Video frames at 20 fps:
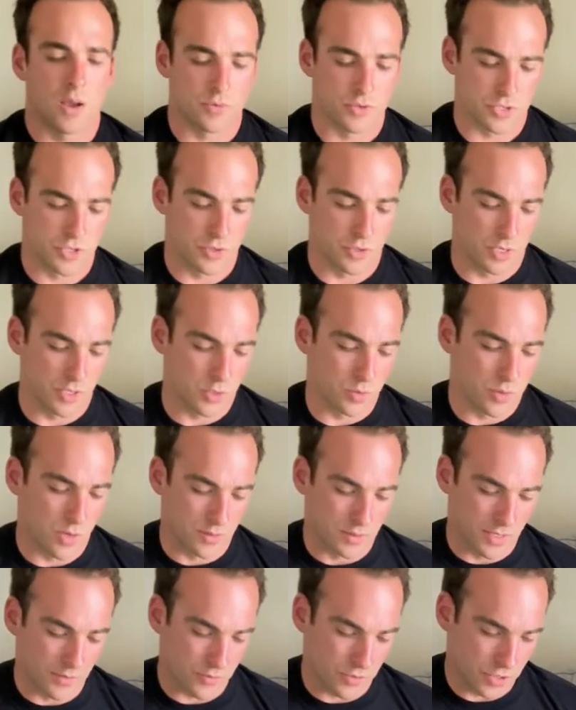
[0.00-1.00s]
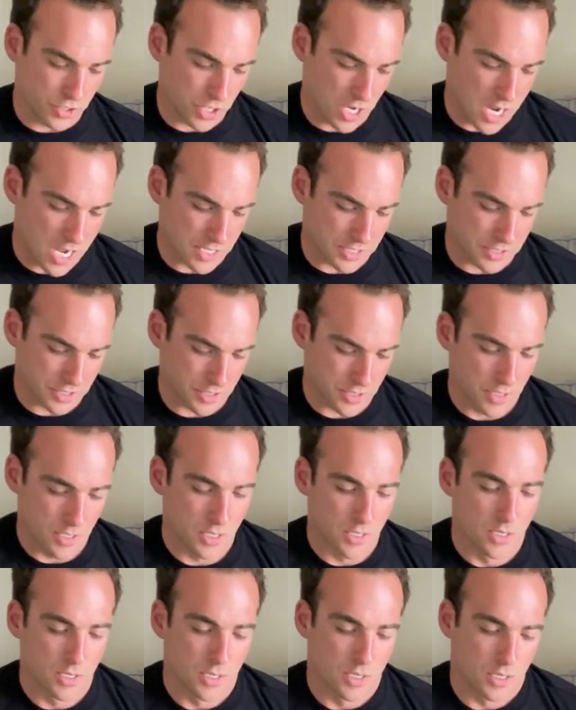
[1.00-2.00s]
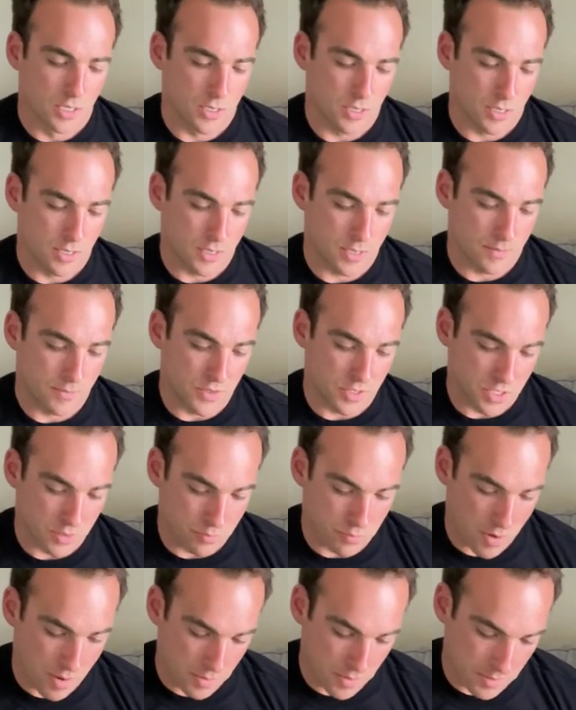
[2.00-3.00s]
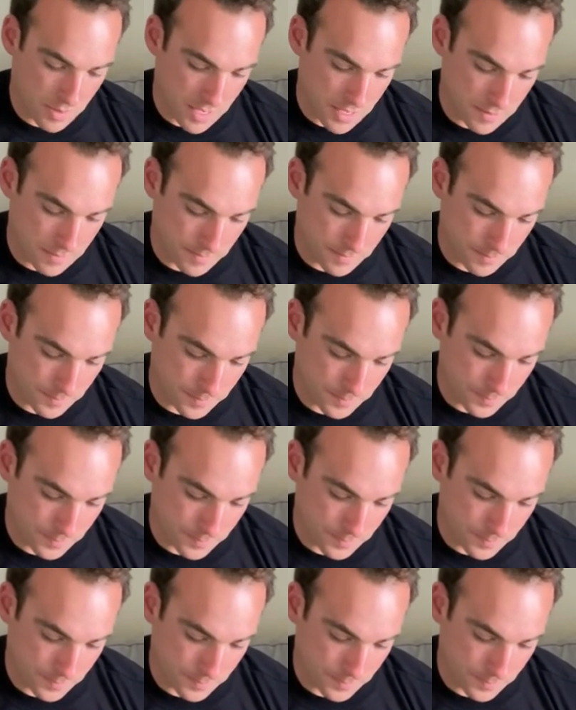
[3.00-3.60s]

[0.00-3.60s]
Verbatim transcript: I was shooting 12 different shots. This is probably about,